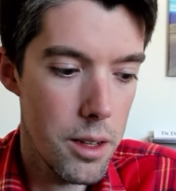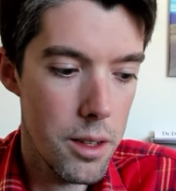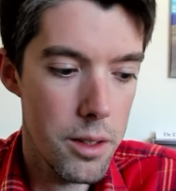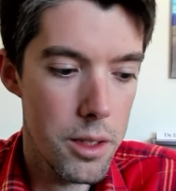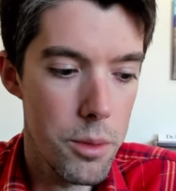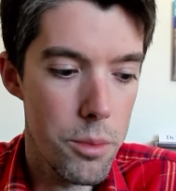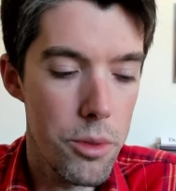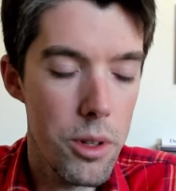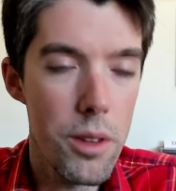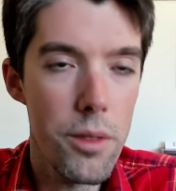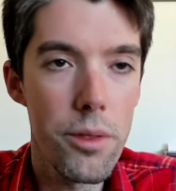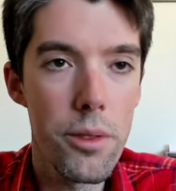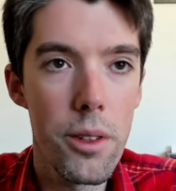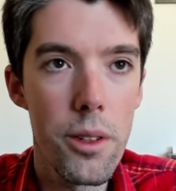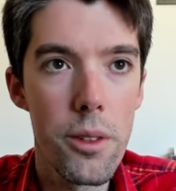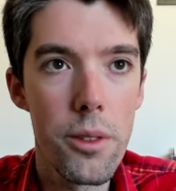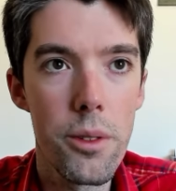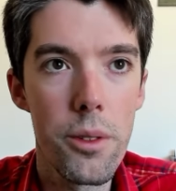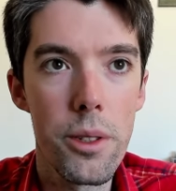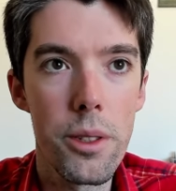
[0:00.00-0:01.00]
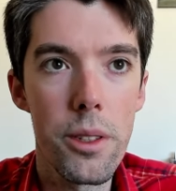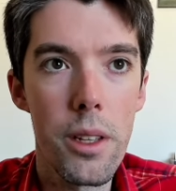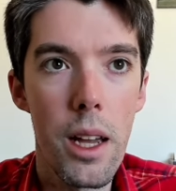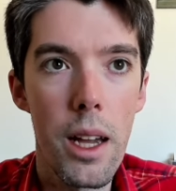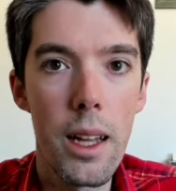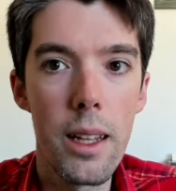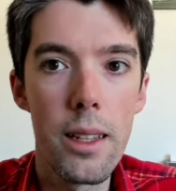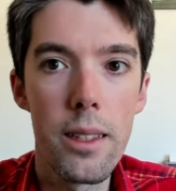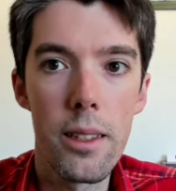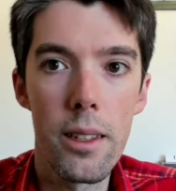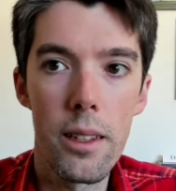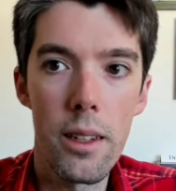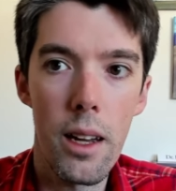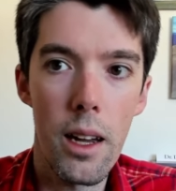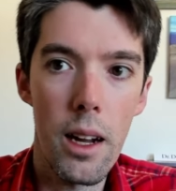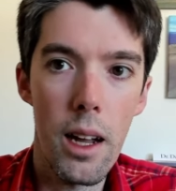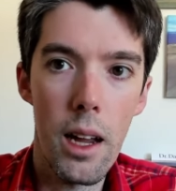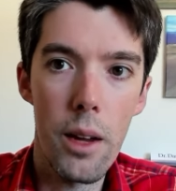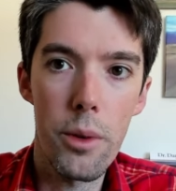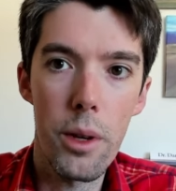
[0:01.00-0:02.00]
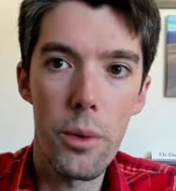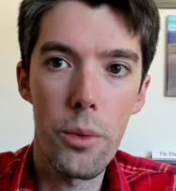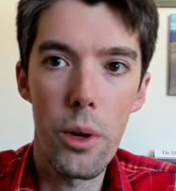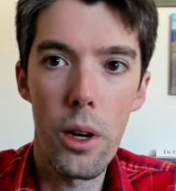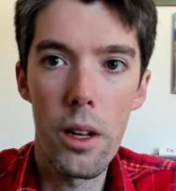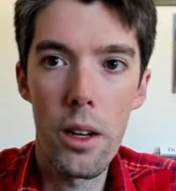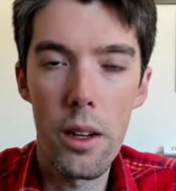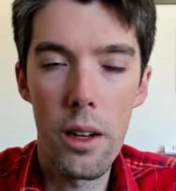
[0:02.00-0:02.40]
debris flows or slides on Highway 1